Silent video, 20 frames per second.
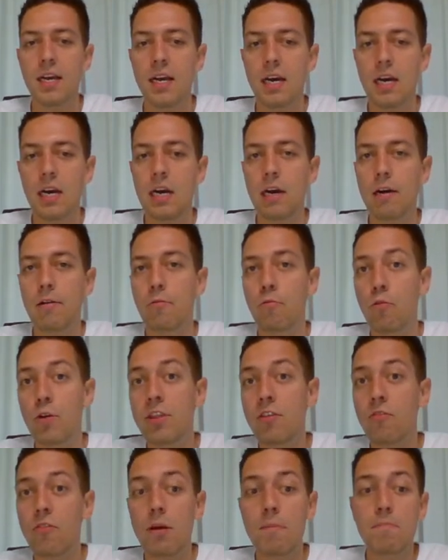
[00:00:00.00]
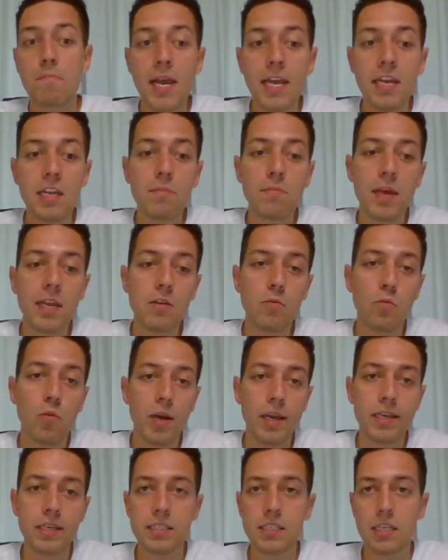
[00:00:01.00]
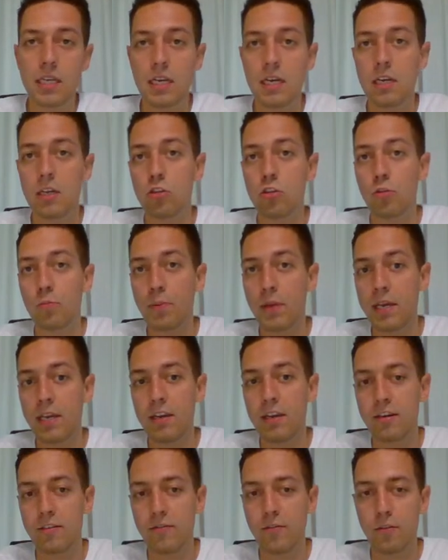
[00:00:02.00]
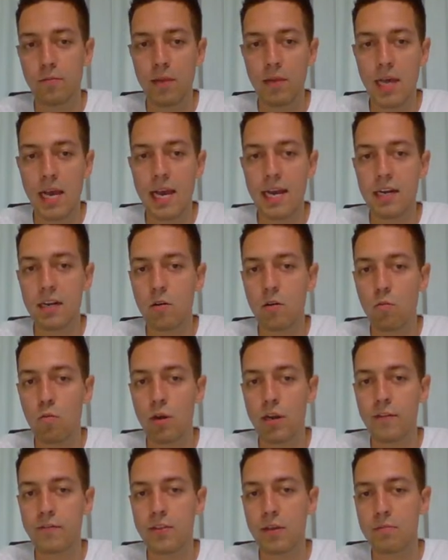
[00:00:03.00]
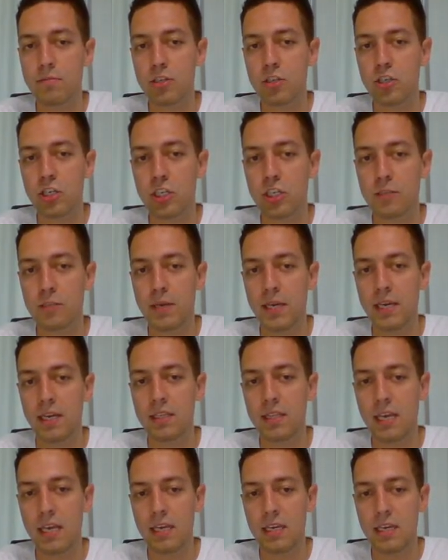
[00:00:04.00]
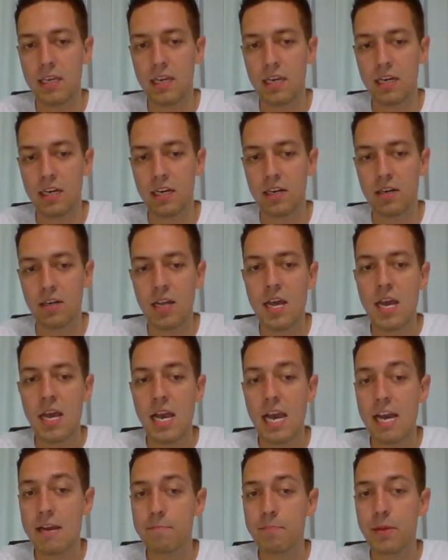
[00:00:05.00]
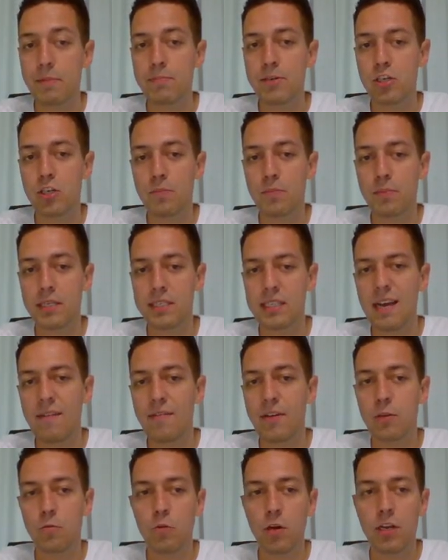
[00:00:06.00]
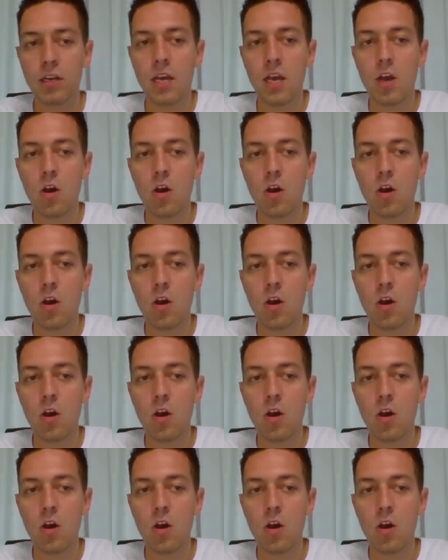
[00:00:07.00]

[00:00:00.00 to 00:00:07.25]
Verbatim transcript: uh, when there are many, many ways uh, to play here for black, one of them is just being take here and play bishop e7 one.